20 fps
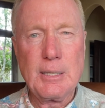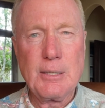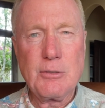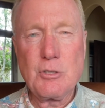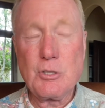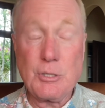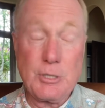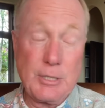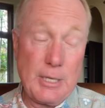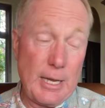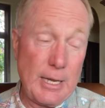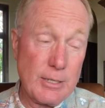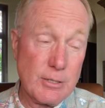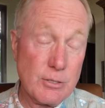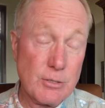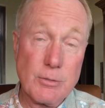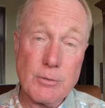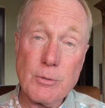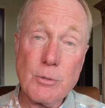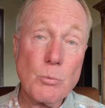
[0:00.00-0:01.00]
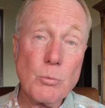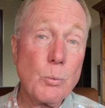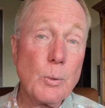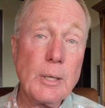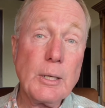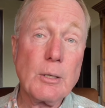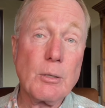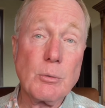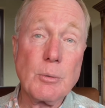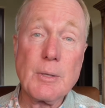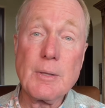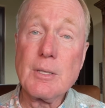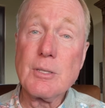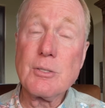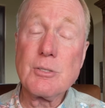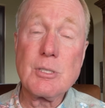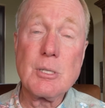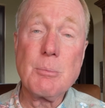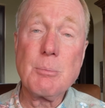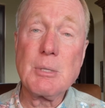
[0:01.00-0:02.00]
Just ask the widow in the
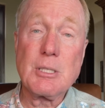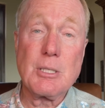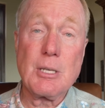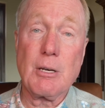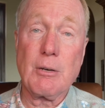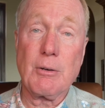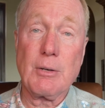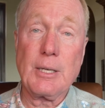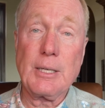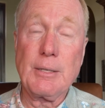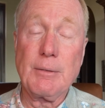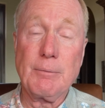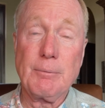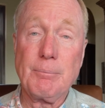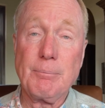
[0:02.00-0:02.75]
cemetery.